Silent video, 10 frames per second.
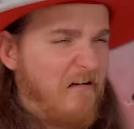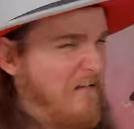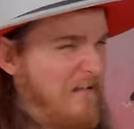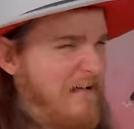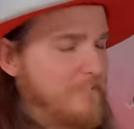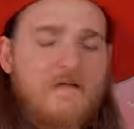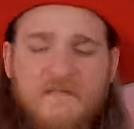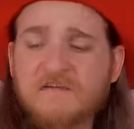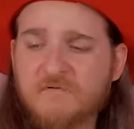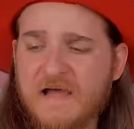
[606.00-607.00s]
oh,
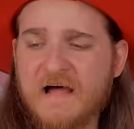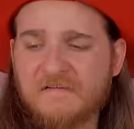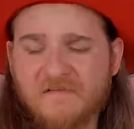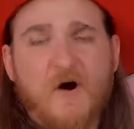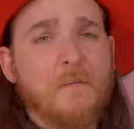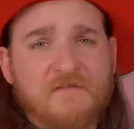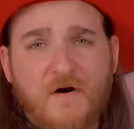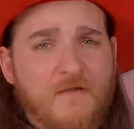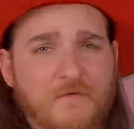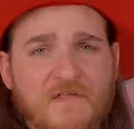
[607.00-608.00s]
that's what it has. Almost
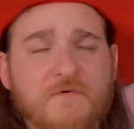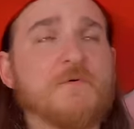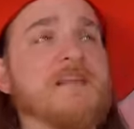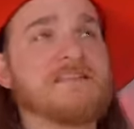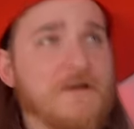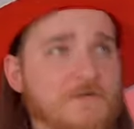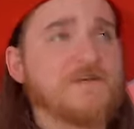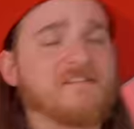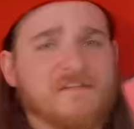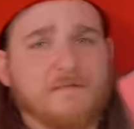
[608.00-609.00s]
all the way through until you
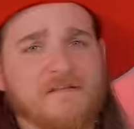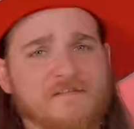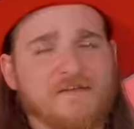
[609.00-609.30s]
get cinnamon at the